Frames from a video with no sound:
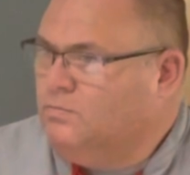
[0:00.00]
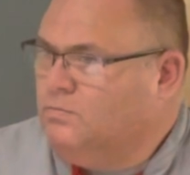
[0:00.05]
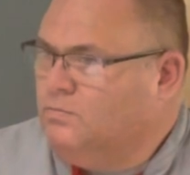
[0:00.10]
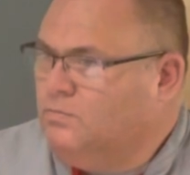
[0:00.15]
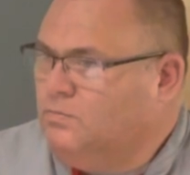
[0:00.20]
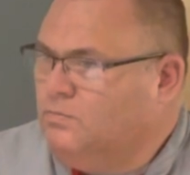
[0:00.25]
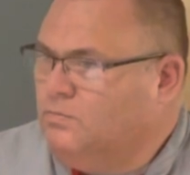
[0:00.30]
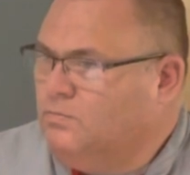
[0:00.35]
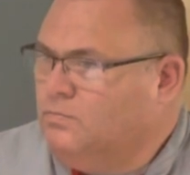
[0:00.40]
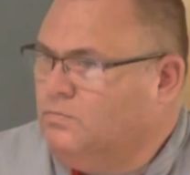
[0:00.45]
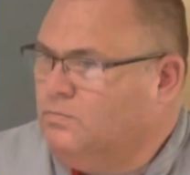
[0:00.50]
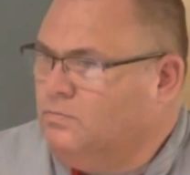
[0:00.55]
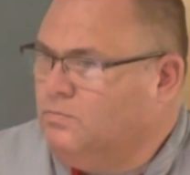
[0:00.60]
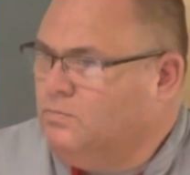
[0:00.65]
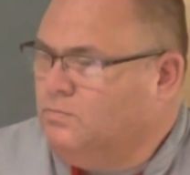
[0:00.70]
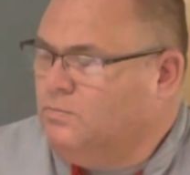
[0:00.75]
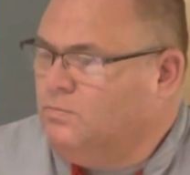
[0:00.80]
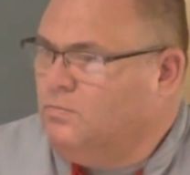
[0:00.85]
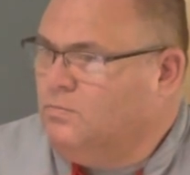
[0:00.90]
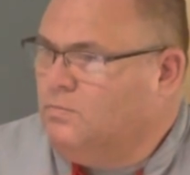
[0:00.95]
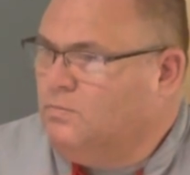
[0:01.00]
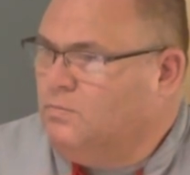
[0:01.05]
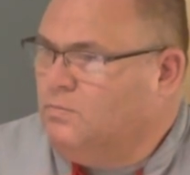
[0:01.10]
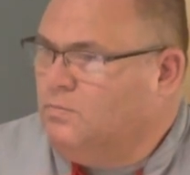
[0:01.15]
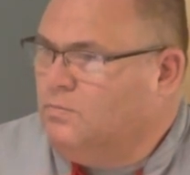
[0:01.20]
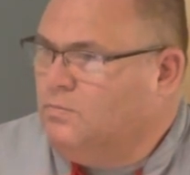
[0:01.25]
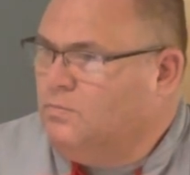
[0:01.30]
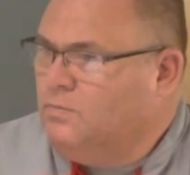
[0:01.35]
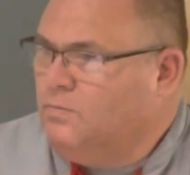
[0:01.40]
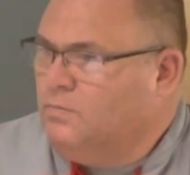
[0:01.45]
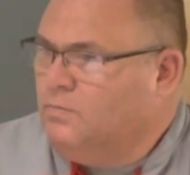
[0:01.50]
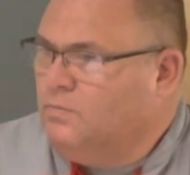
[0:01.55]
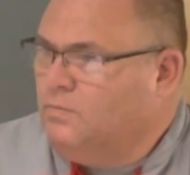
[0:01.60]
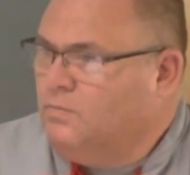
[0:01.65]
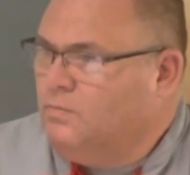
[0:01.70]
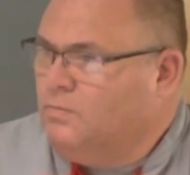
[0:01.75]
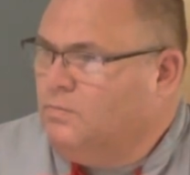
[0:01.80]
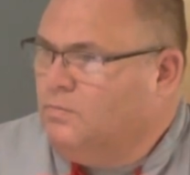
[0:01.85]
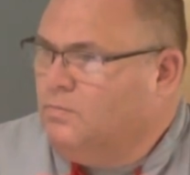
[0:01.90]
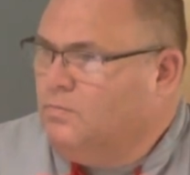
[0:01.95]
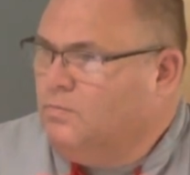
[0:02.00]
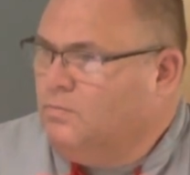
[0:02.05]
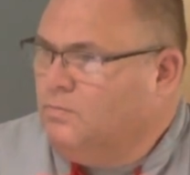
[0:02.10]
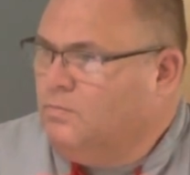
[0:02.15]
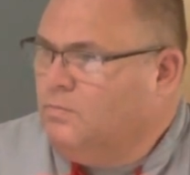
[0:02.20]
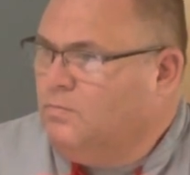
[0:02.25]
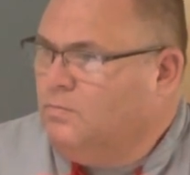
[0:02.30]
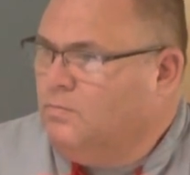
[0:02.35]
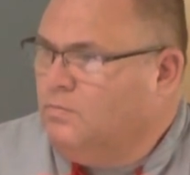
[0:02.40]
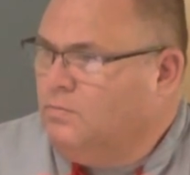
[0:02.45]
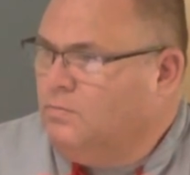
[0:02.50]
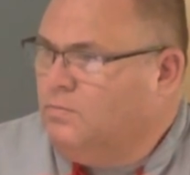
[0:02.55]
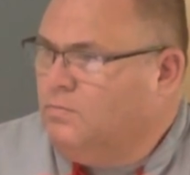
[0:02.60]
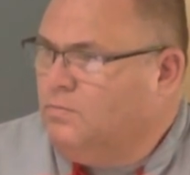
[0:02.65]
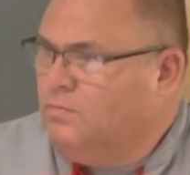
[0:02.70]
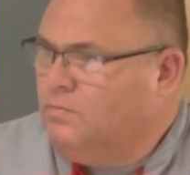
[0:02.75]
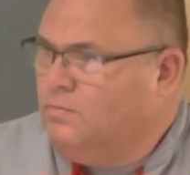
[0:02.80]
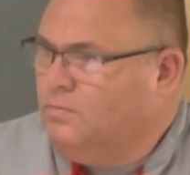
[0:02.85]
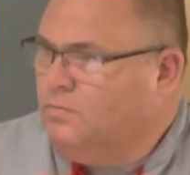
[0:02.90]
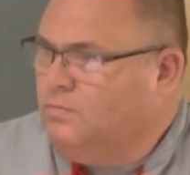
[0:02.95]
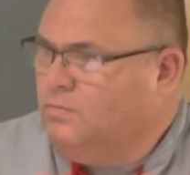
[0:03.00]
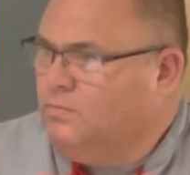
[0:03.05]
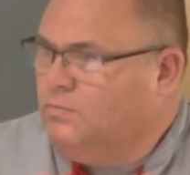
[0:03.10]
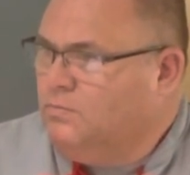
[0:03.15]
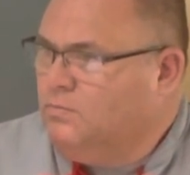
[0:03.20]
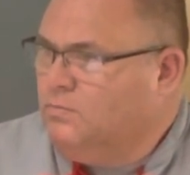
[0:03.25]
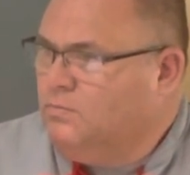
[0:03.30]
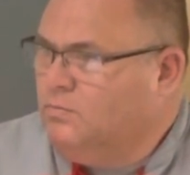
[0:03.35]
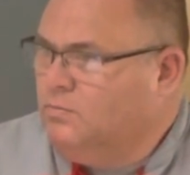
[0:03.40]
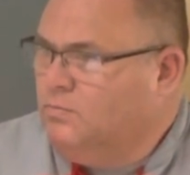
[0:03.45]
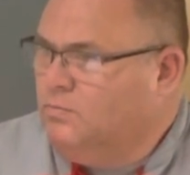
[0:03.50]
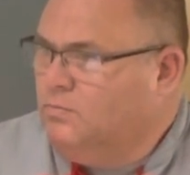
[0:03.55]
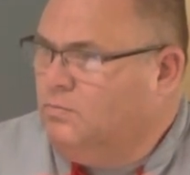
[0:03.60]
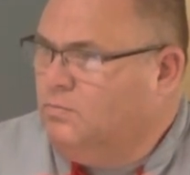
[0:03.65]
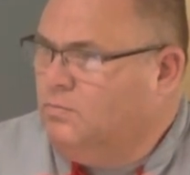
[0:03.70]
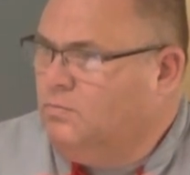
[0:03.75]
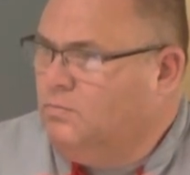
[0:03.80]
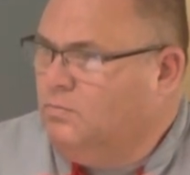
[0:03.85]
The person shown says nothing.